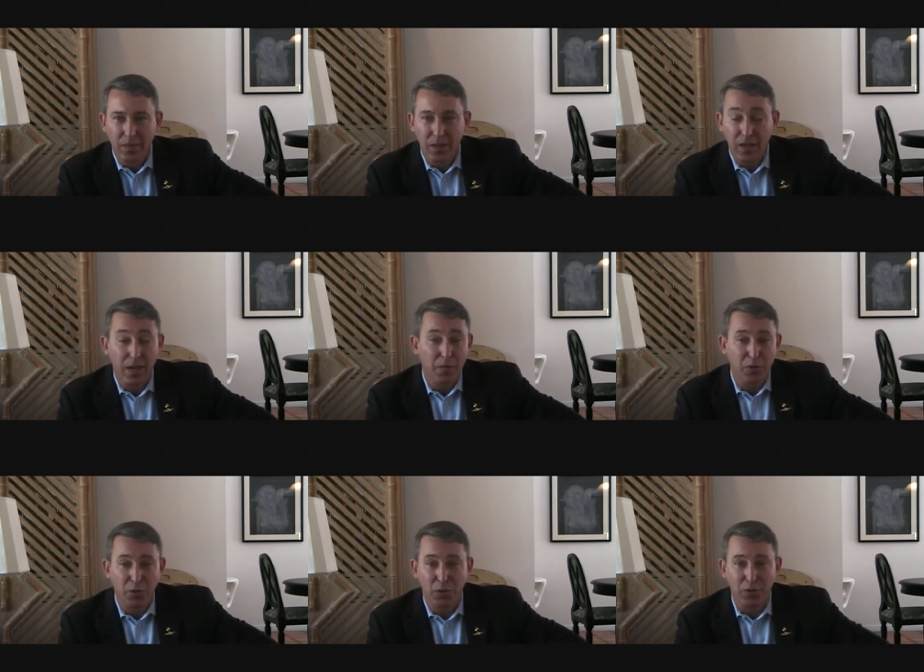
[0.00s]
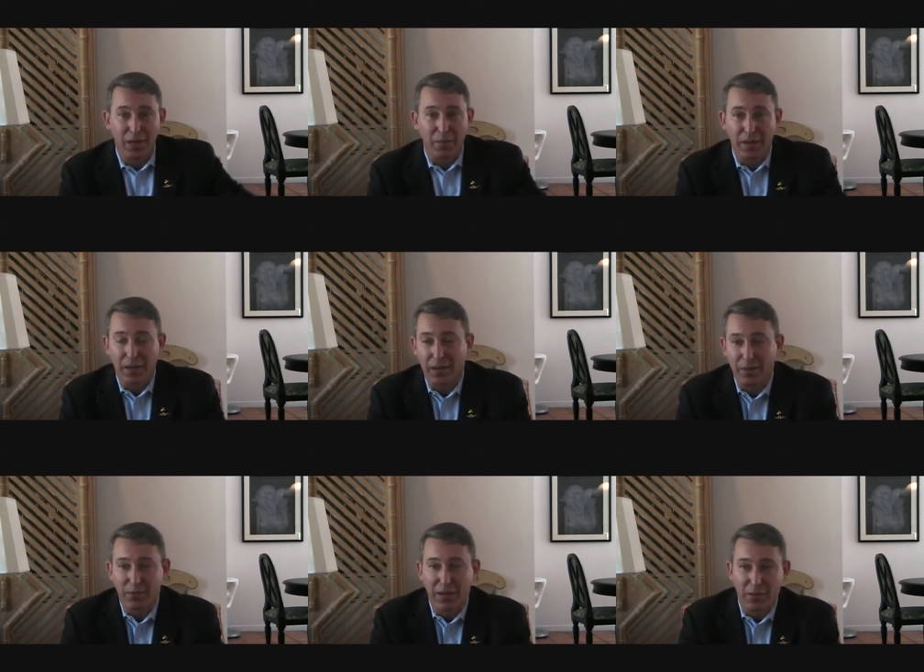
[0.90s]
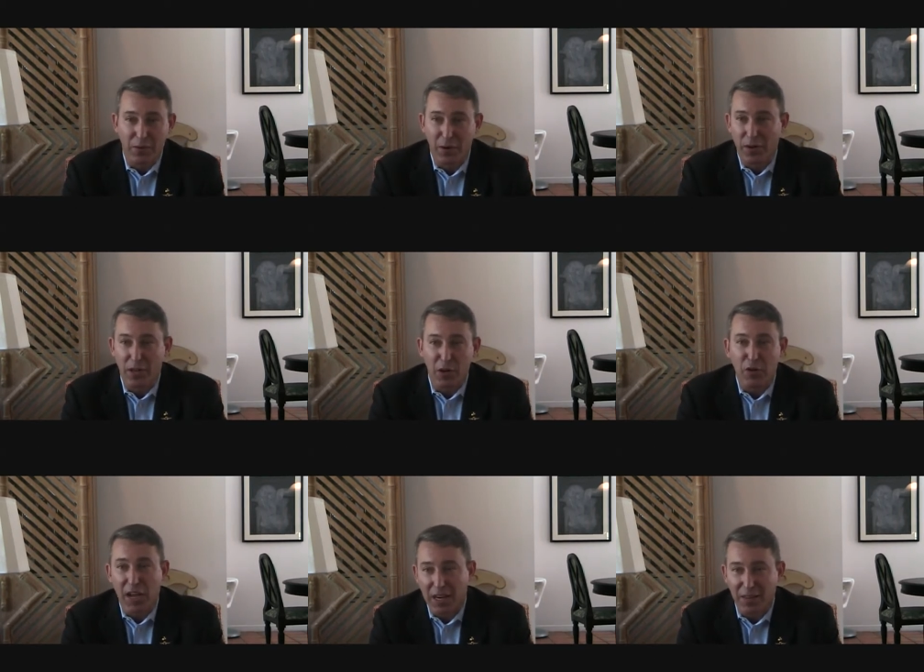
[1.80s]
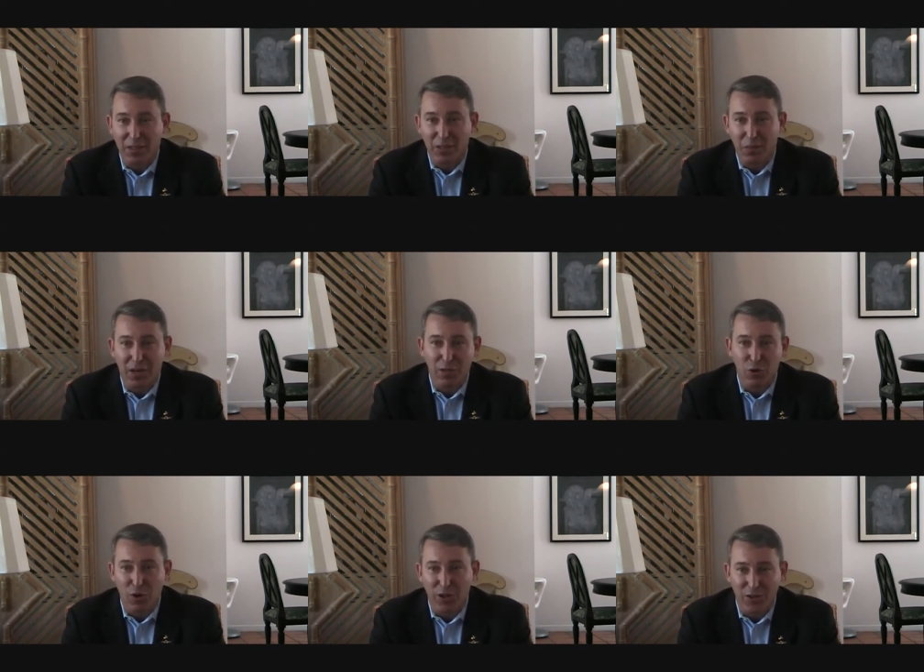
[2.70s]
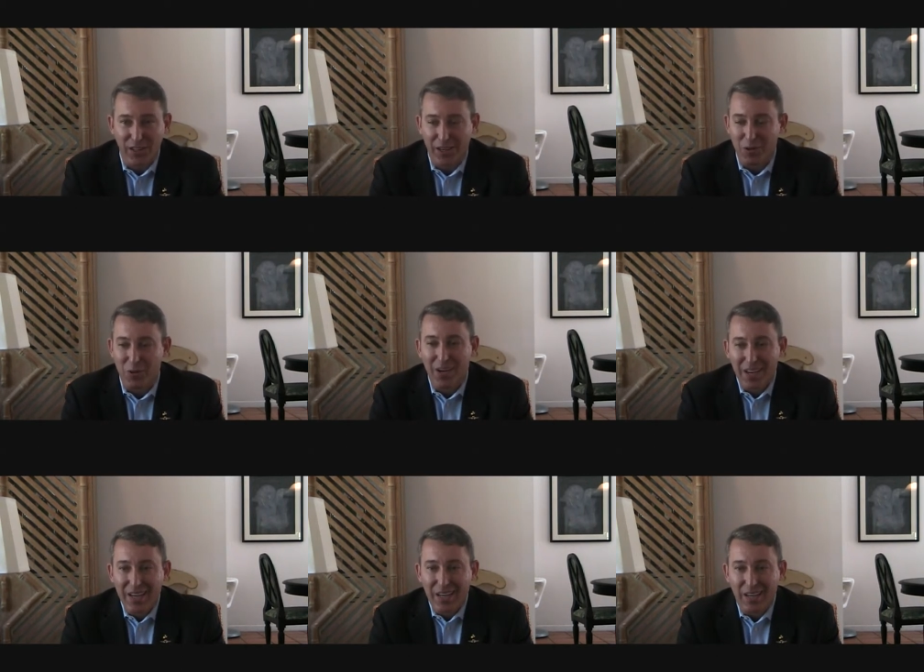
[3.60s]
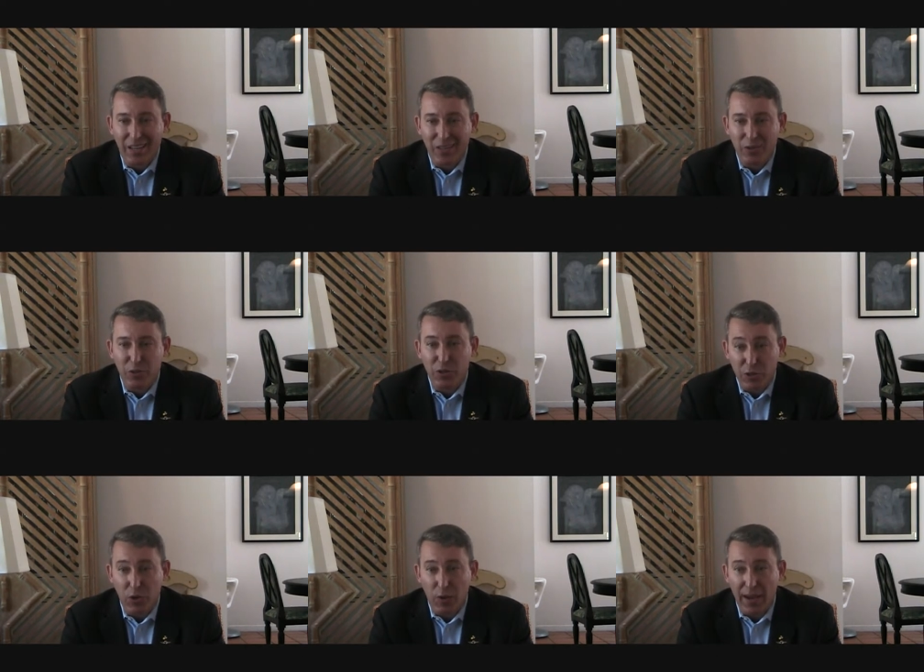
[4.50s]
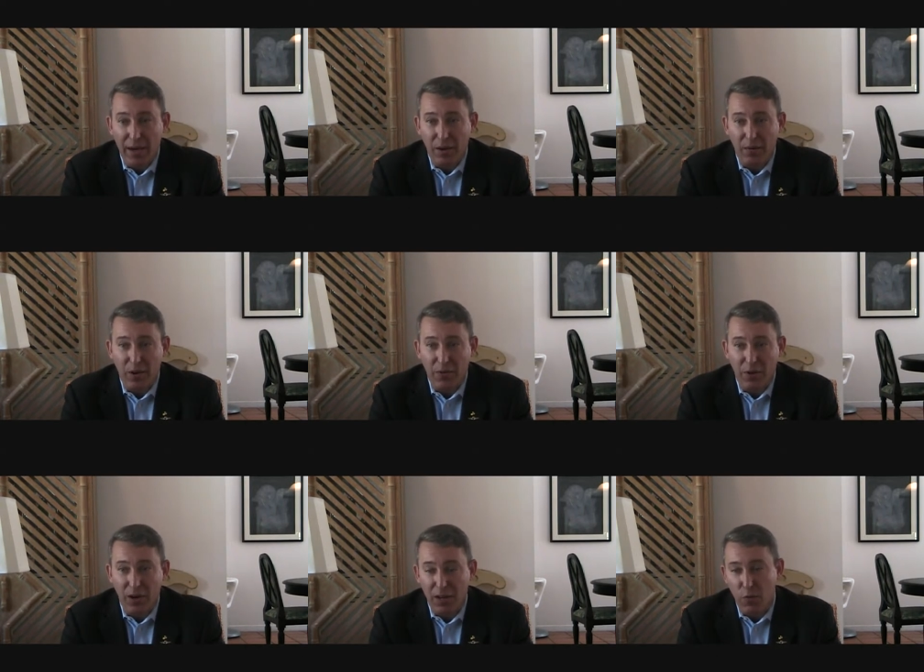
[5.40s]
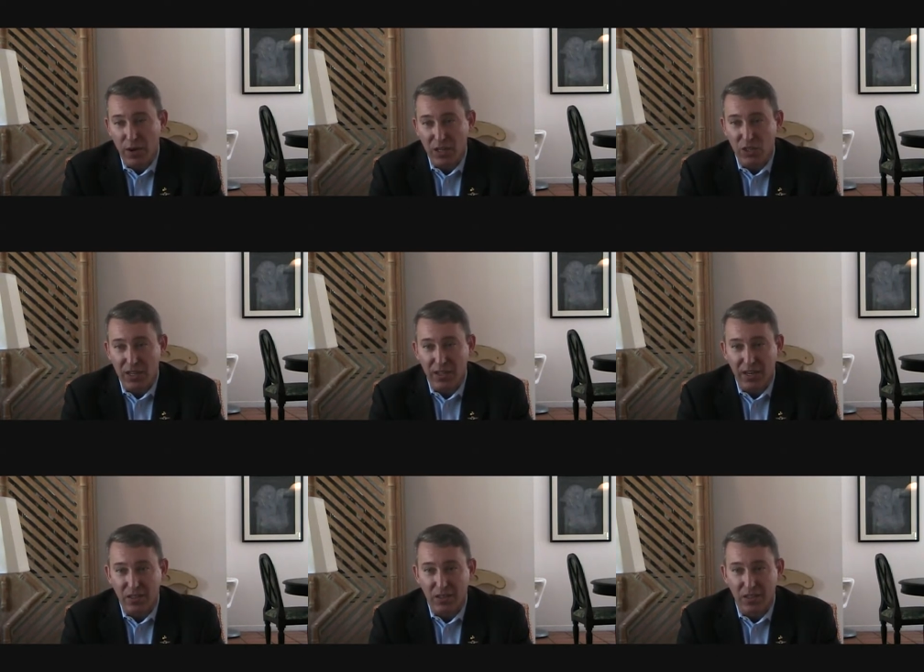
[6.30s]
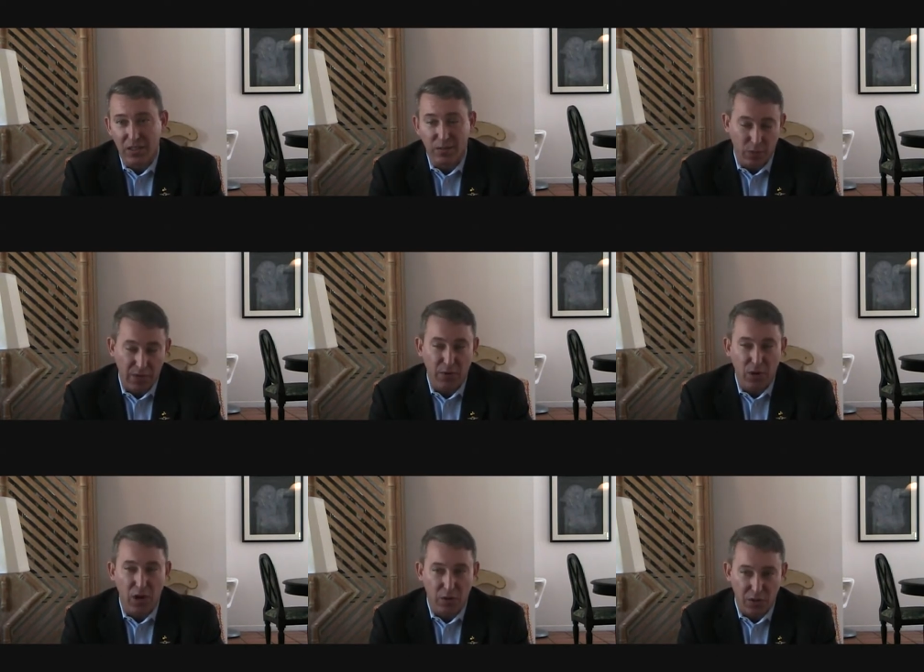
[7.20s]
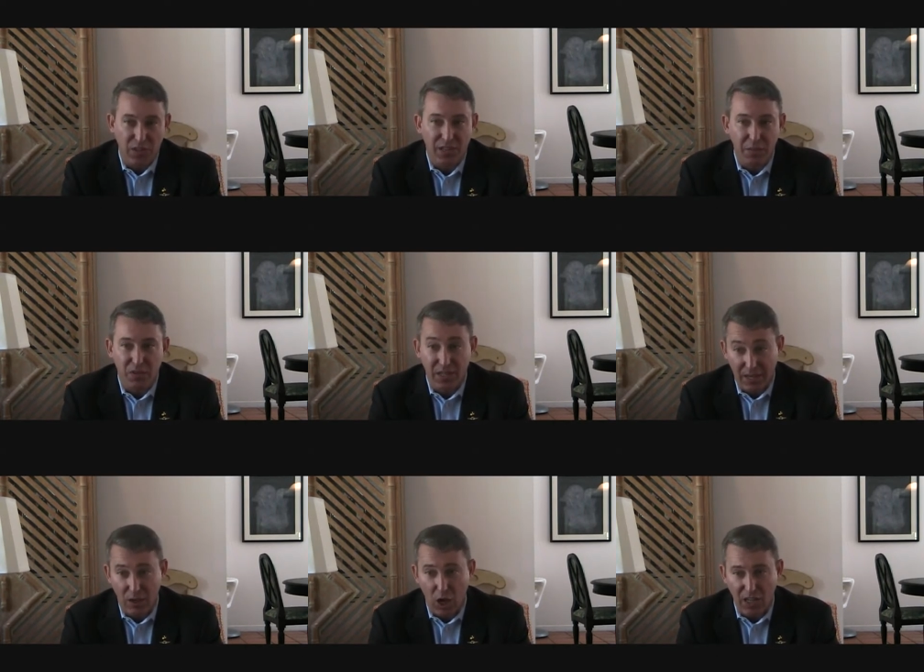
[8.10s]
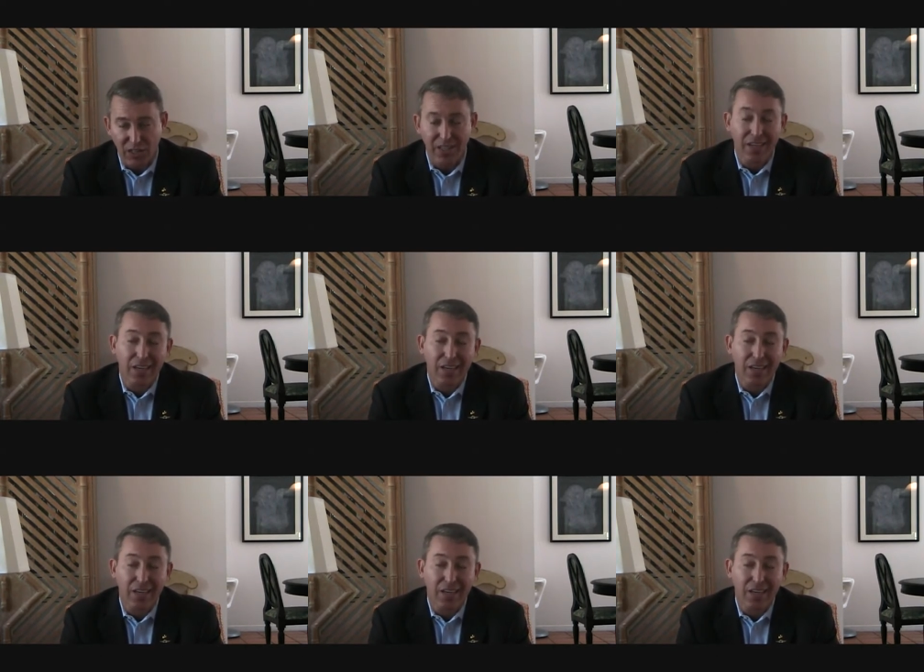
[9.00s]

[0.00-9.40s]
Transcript: Yeah, absolutely. I mean, I find it very entertaining that someone like Joe Garcia, who 2 years ago ran on a very far left-wing agenda, is running for Congress in the same seat and lost,